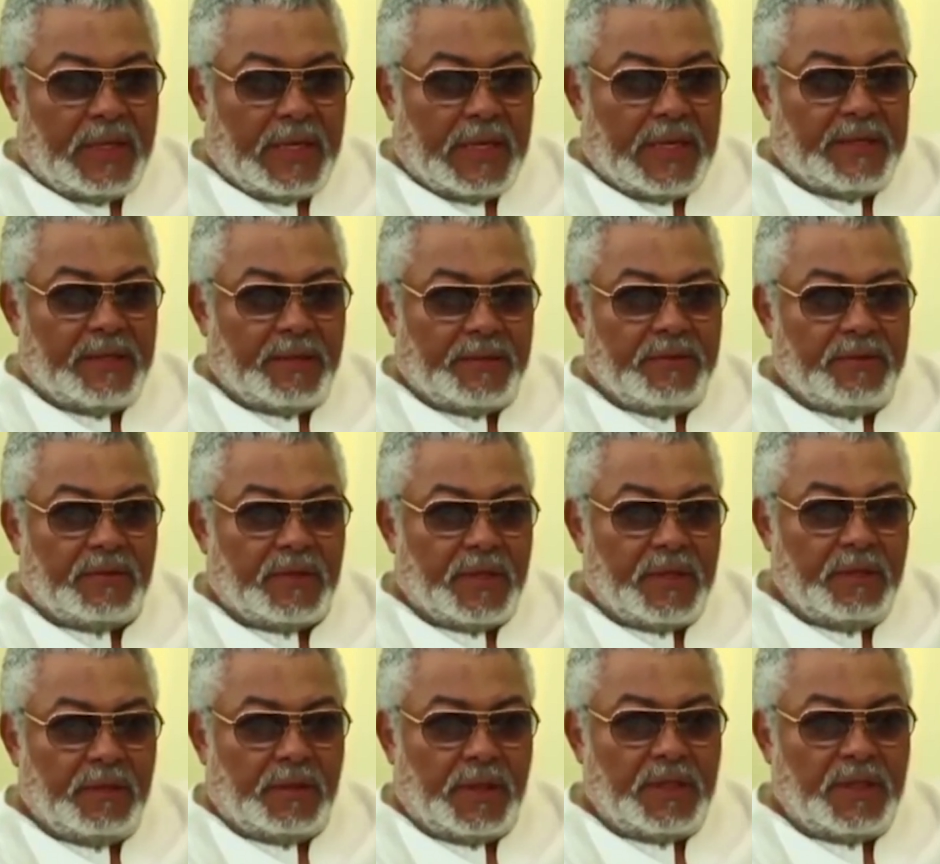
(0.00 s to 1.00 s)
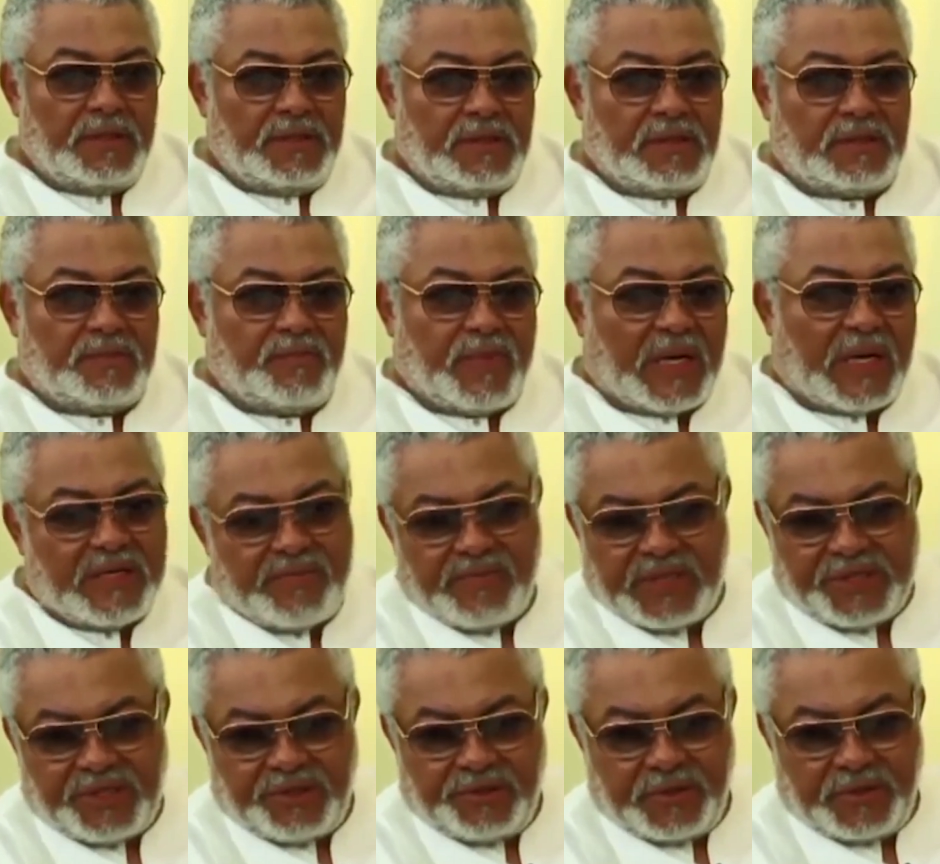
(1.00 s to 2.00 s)
I don't think his party
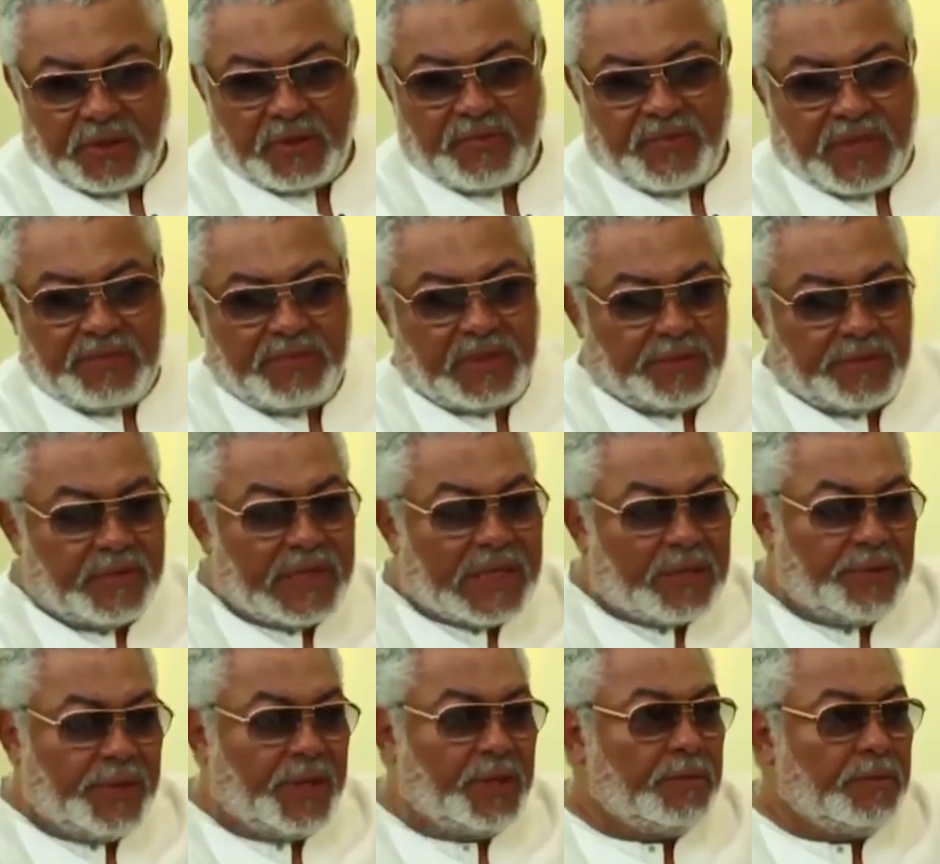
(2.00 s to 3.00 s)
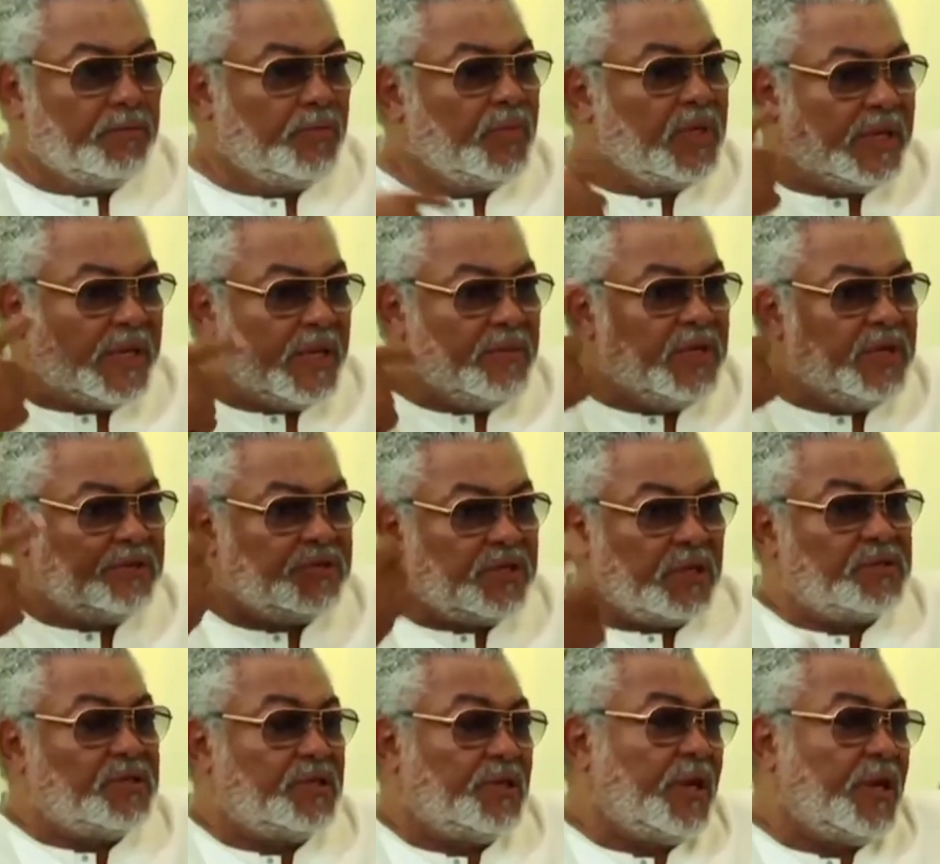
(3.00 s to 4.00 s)
machinery or people around him became
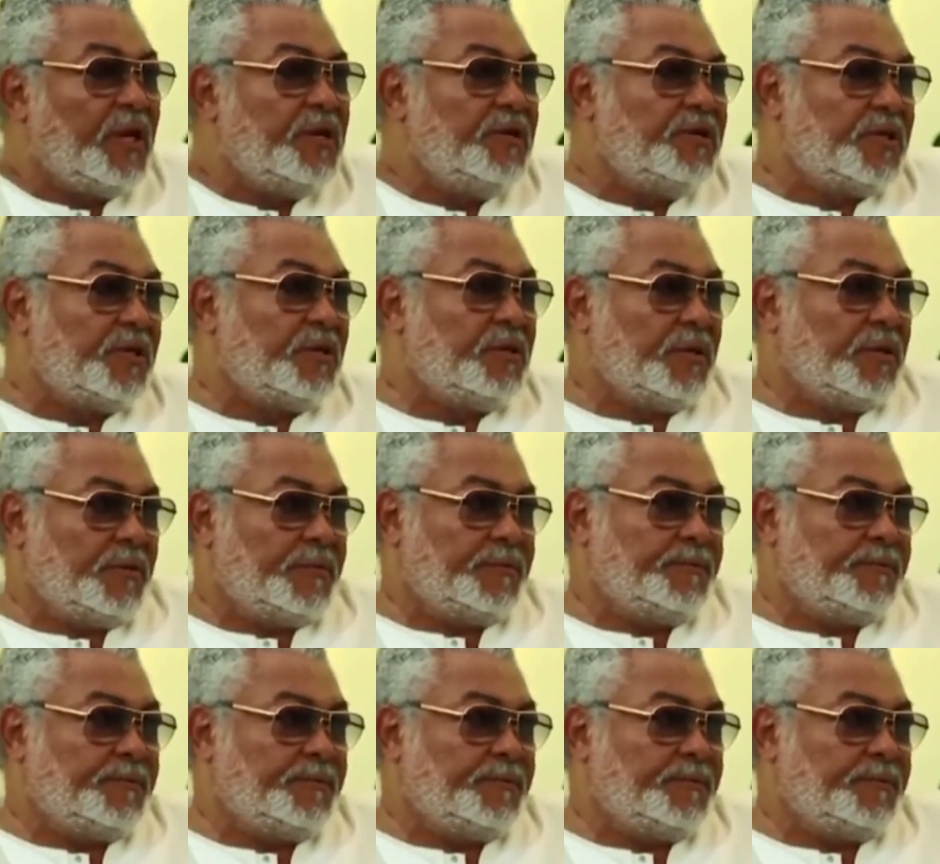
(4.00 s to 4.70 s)
intoxicated.